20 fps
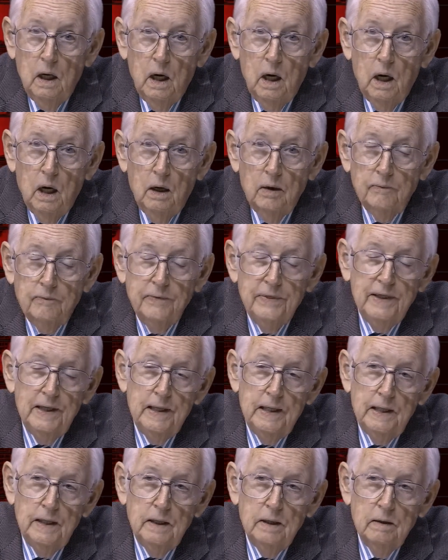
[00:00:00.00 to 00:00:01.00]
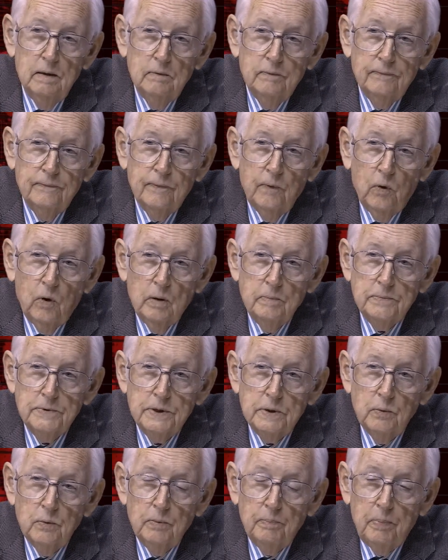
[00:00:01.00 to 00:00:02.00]
of the forms
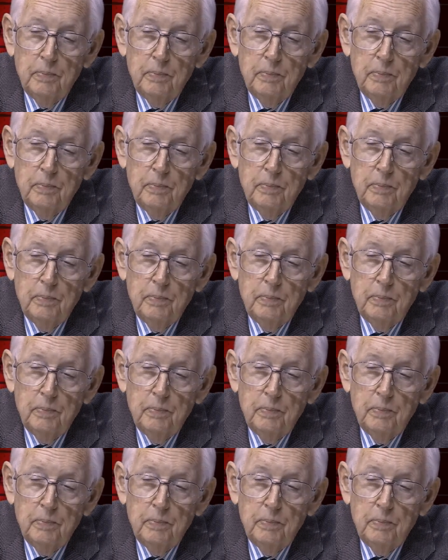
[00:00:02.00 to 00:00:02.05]
that were